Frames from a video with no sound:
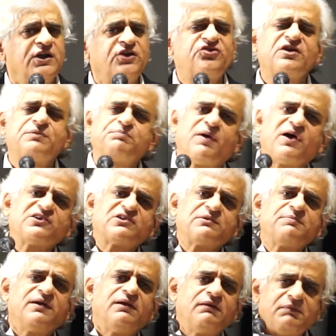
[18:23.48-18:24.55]
Is it
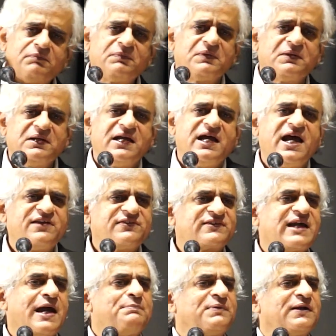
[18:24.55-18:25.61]
possible,
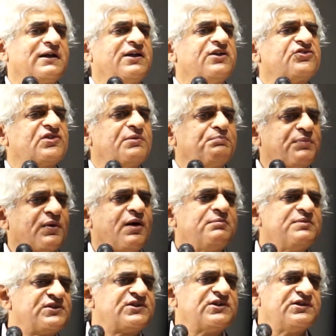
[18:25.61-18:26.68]
as capitalism
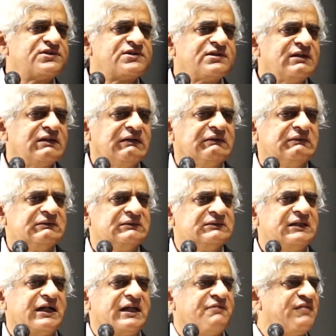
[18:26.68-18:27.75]
promises,
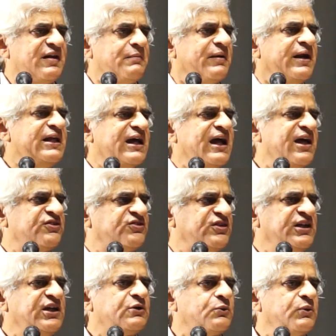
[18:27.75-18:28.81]
that everybody
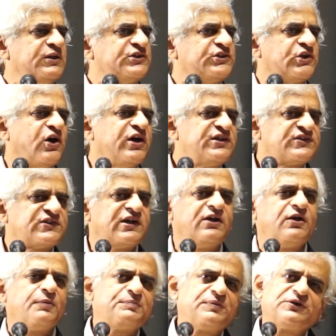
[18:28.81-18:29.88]
has equal choice
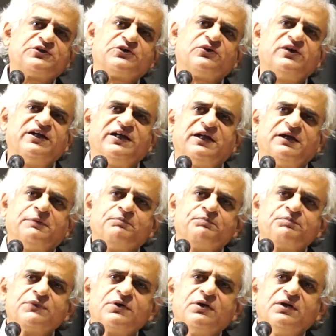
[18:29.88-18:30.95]
and opportunity?
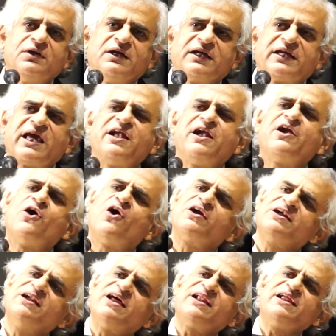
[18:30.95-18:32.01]
Can an
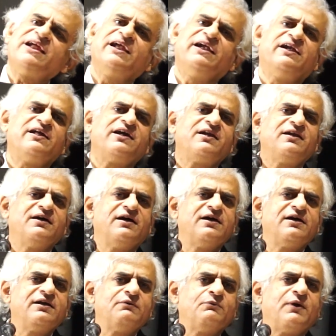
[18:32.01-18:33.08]
ordinary Indian
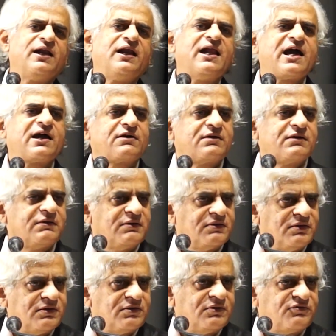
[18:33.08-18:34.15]
earn
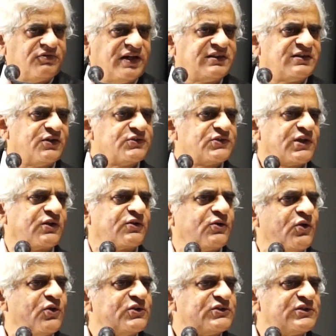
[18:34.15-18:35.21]
1,05,000
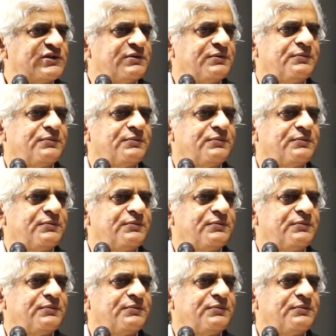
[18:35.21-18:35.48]
crores?